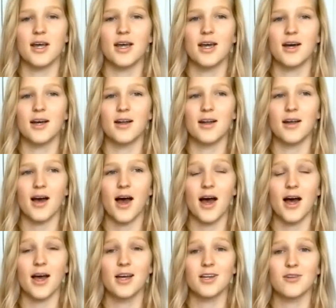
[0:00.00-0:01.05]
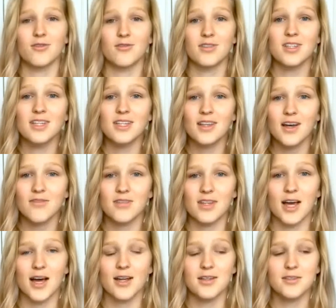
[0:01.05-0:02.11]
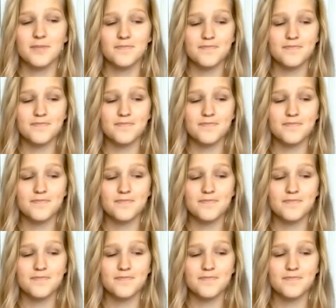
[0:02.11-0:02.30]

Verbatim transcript: and I really loved that.